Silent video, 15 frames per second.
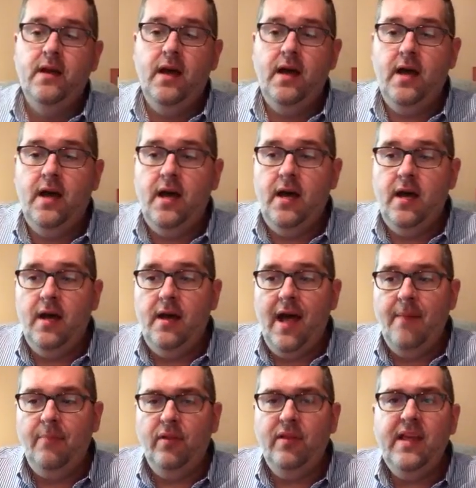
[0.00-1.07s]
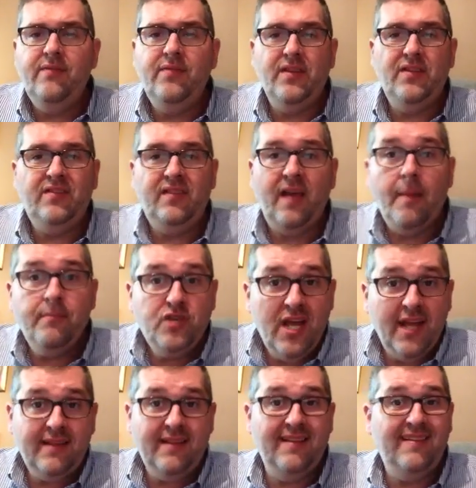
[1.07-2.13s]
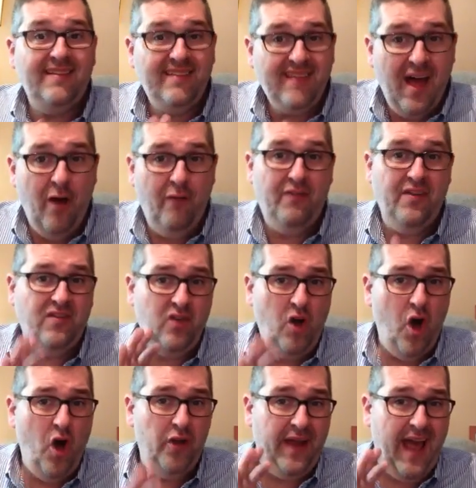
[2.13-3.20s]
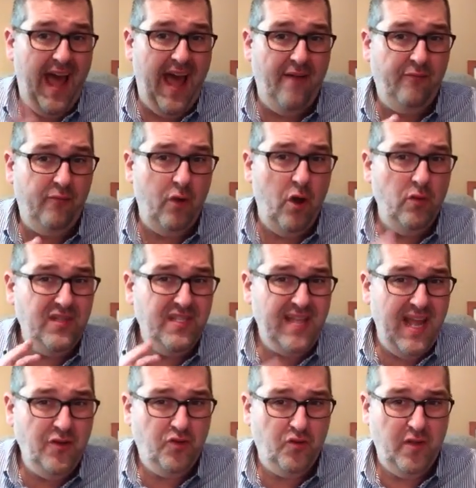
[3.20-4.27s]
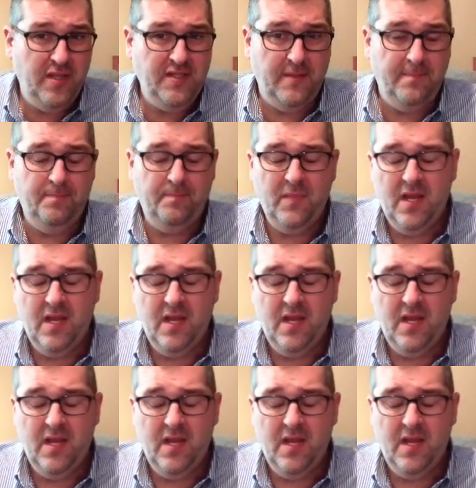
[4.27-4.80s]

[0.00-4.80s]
I believe the subject itself is called Afrocentrism.